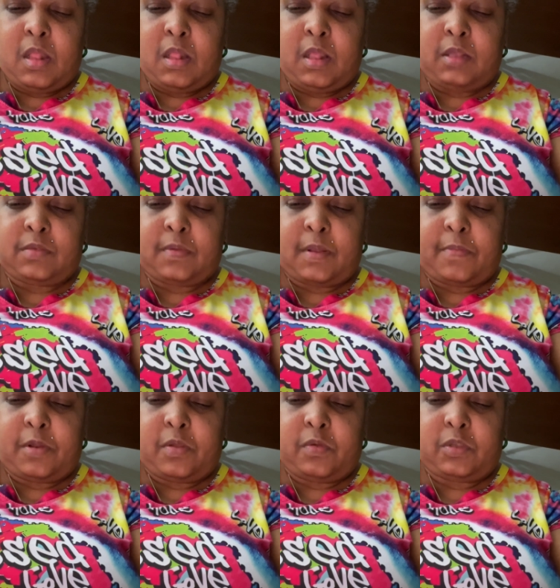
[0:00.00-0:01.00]
that's what I'm
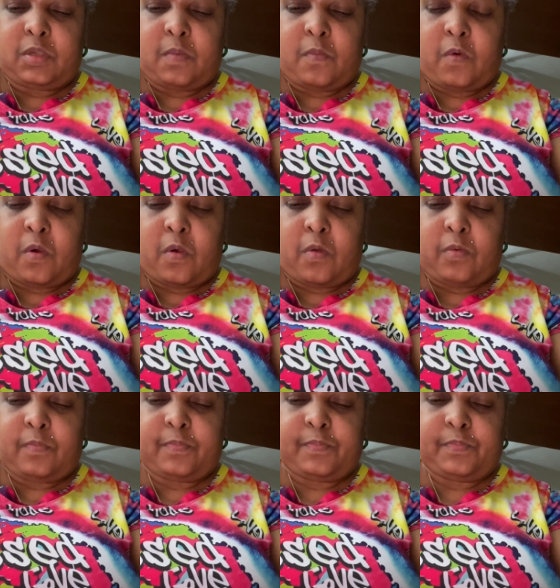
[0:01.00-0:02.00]
going to do
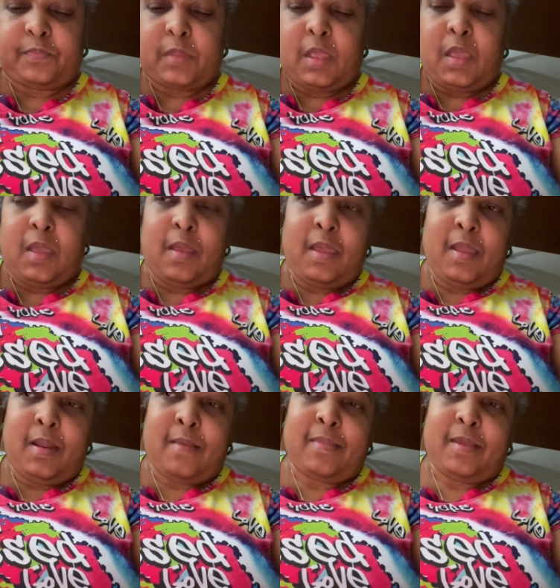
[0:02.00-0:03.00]
tomorrow.
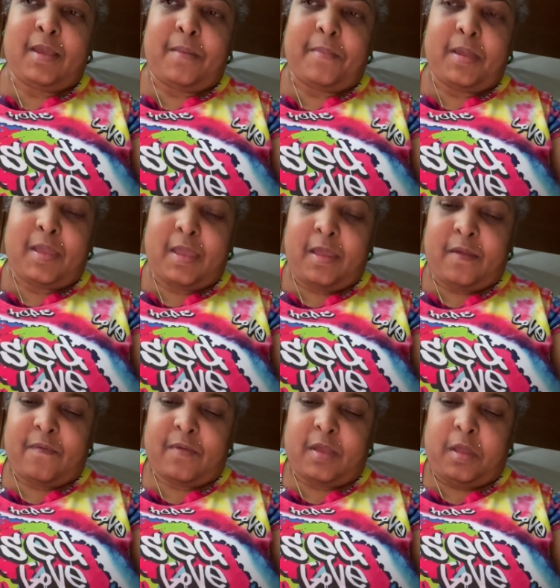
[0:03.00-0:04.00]
And I think I might
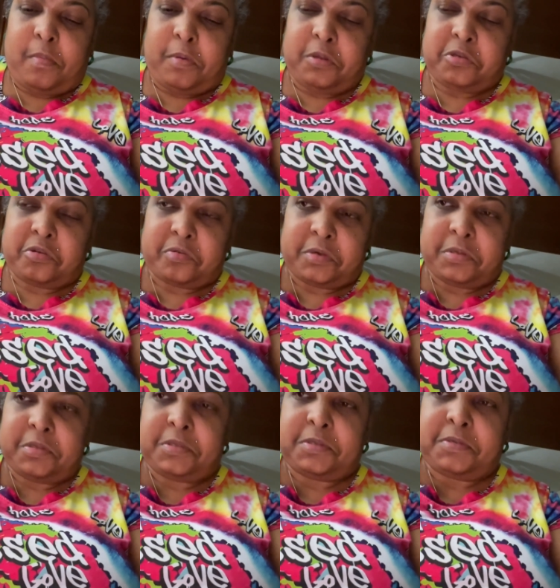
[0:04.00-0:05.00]
have a couple of
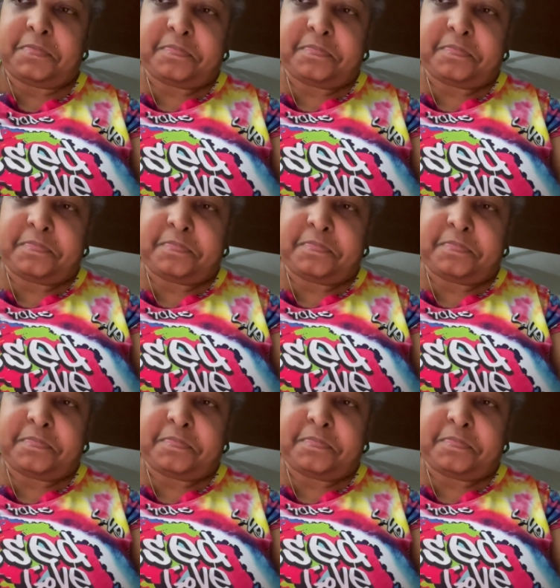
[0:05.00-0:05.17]
drinks.